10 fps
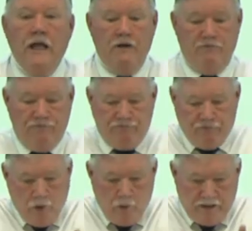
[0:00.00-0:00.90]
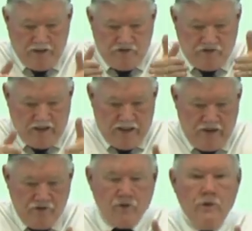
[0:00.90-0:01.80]
It focused
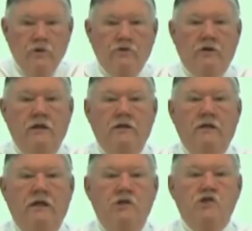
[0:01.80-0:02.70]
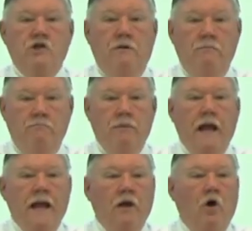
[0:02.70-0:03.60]
Israel's attention
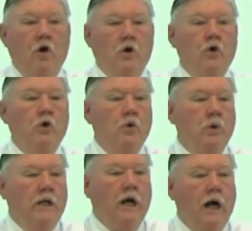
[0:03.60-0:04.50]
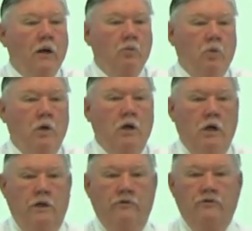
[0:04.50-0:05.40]
back on who God
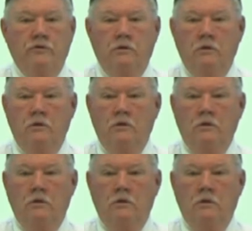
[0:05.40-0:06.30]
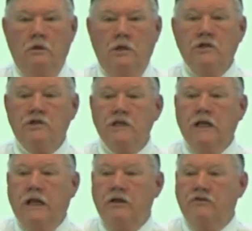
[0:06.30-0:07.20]
was. You
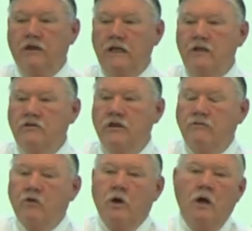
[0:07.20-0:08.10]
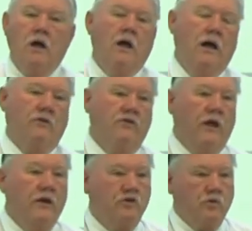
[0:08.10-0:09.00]
see, it's easy for us
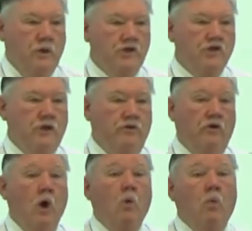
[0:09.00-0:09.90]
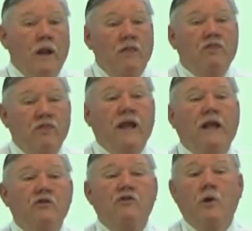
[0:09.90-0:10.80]
as Christians, when
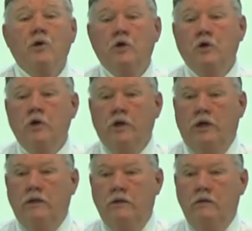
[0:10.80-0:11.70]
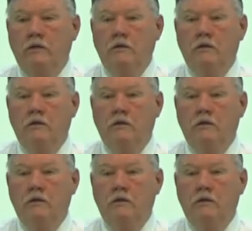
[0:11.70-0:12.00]
things are good,